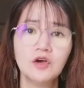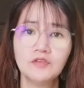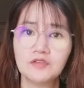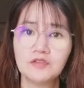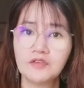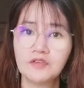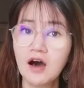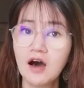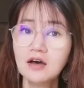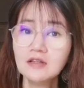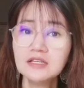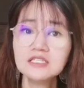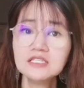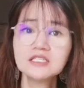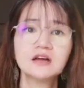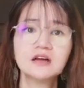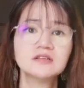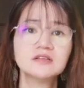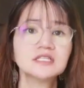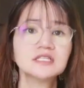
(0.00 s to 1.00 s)
With all
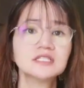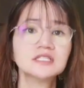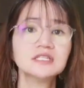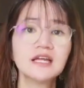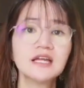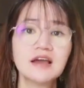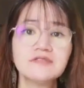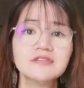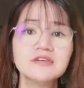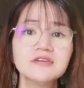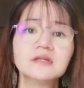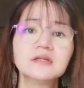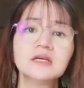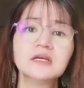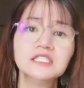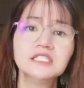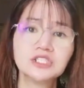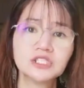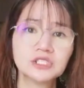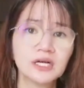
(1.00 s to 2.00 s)
this concerted effort,
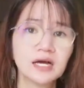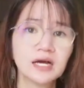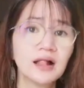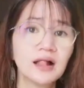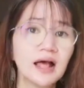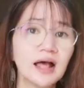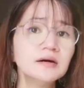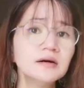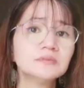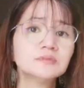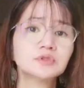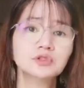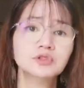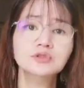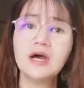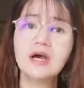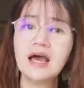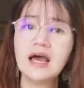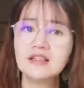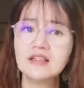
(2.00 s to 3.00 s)
it shall help
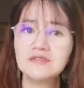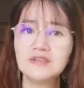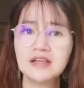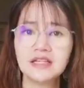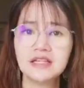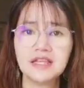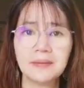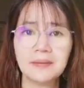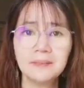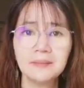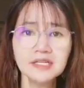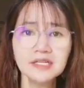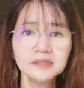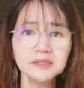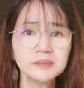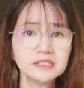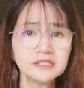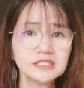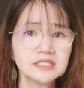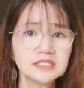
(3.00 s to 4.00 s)
to elevate Yan
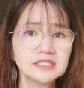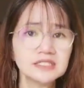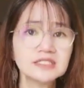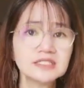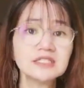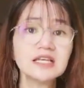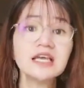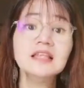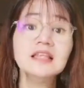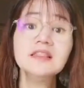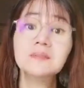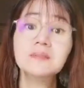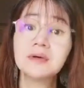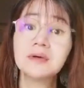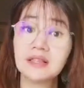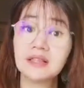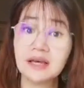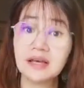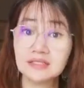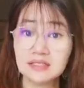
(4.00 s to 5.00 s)
Ming business in the
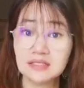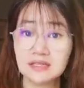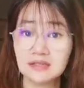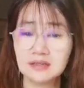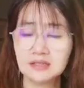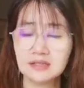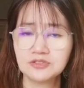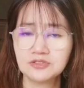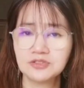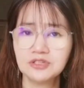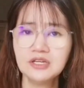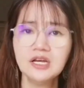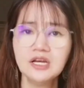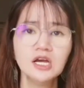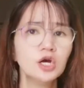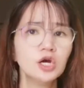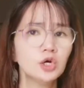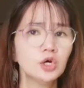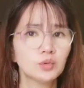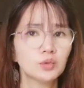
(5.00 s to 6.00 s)
bird nest industry
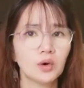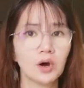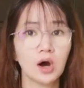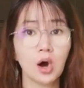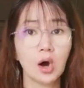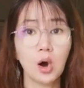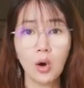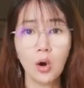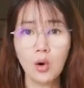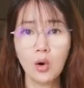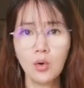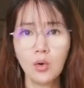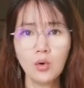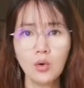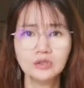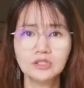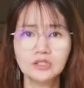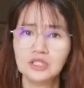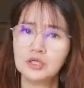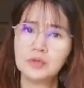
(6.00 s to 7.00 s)
to a
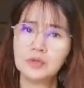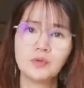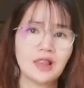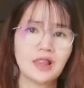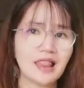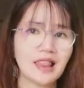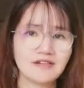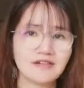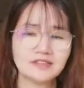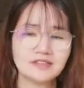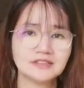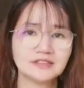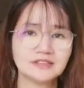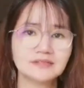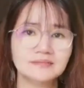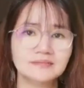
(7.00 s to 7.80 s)
whole new level.